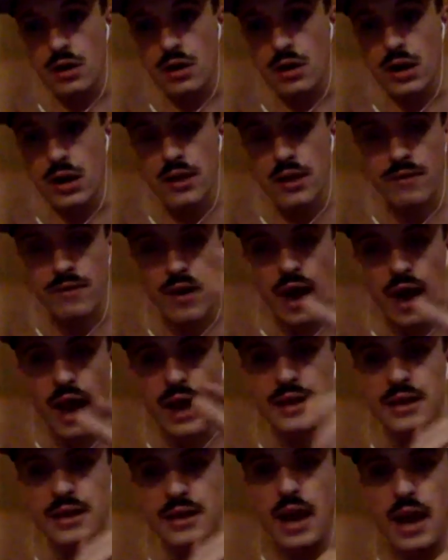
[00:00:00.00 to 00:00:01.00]
if
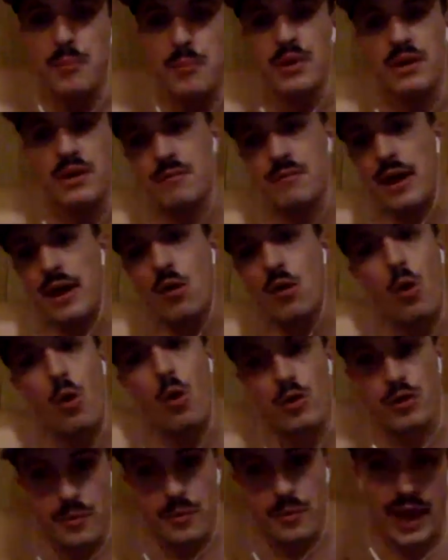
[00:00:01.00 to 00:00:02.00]
I did not believe in my
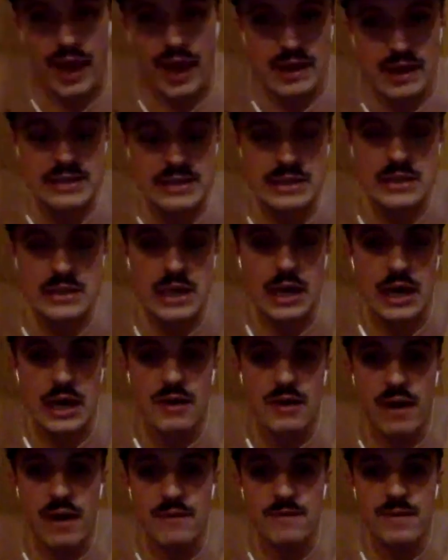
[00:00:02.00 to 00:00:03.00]
quarterback.
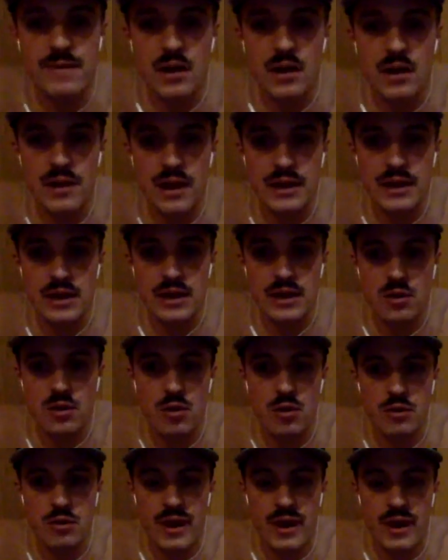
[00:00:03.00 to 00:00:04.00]
If I felt like a
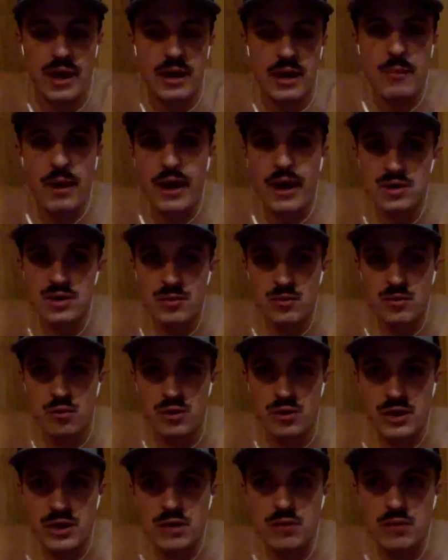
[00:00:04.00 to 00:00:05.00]
quarterback had a matchup
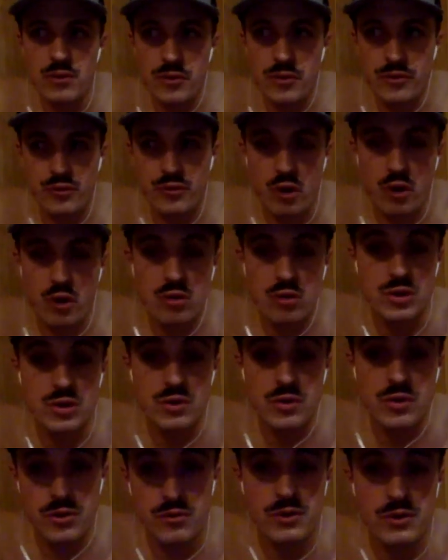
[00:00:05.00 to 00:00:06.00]
where he would throw
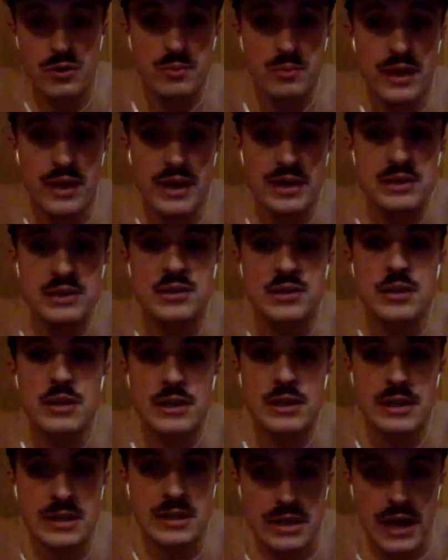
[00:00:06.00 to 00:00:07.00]
2 or 3 picks,
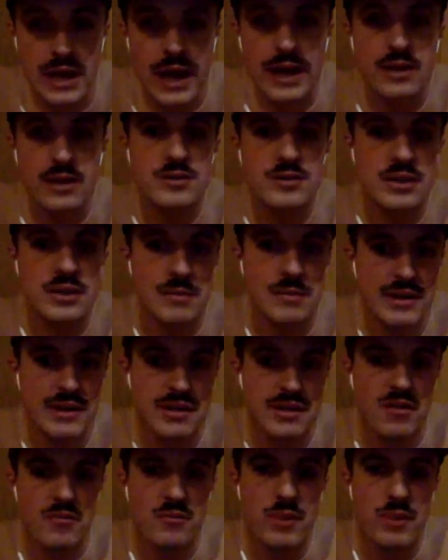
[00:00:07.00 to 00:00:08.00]
I could see
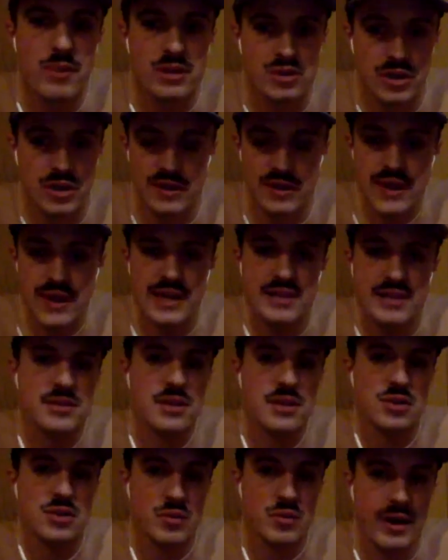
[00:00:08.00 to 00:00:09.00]
myself benching in that
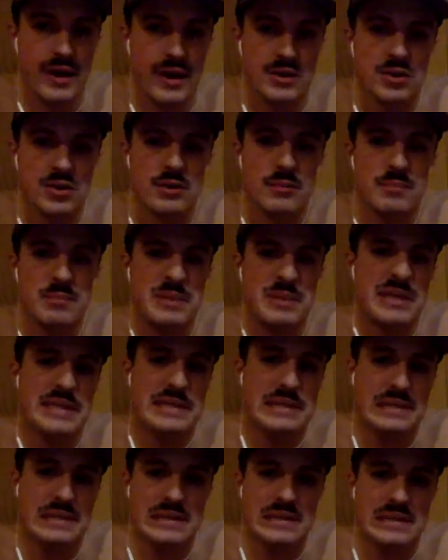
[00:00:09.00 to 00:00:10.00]
situation.
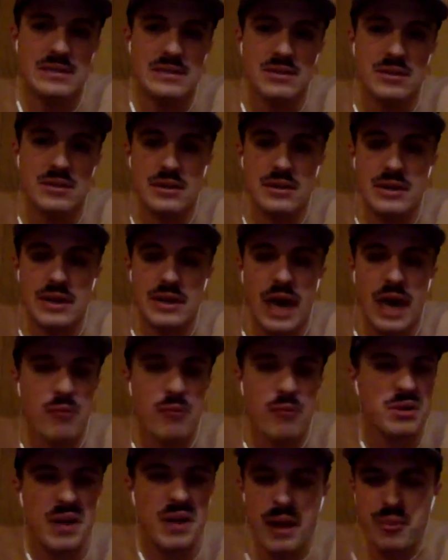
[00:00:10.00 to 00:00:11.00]
But I
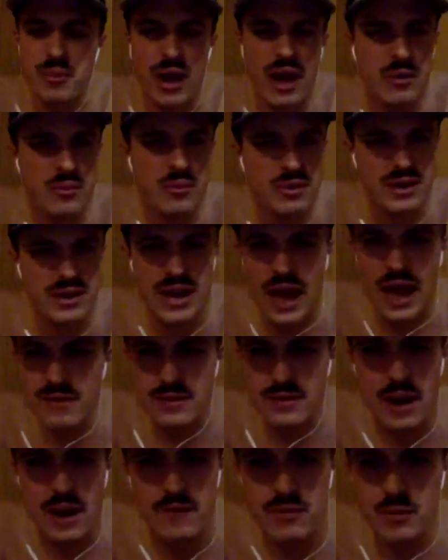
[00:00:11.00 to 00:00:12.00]
probably would
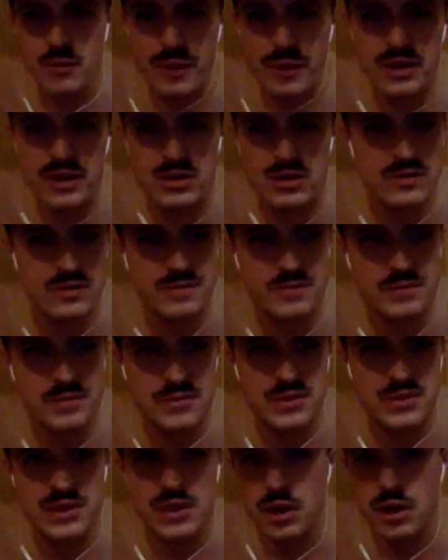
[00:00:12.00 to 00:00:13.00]
never bench a
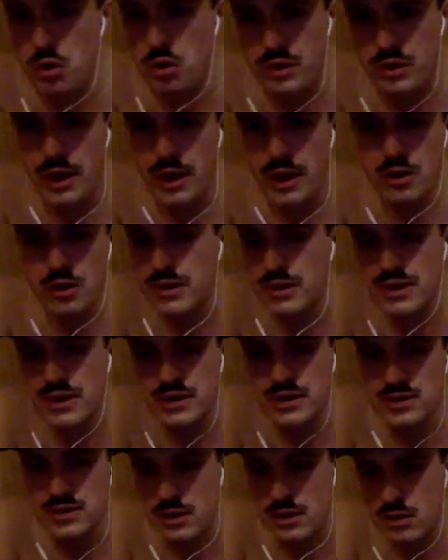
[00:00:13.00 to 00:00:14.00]
skilled player
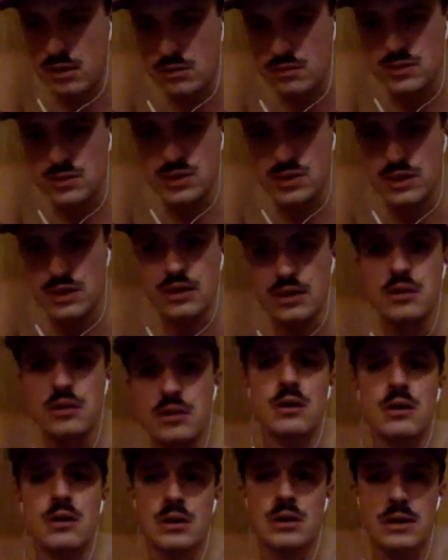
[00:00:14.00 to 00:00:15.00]
because I don't see
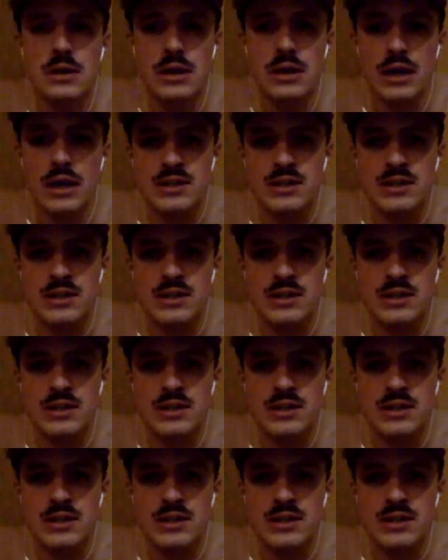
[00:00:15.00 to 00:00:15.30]
a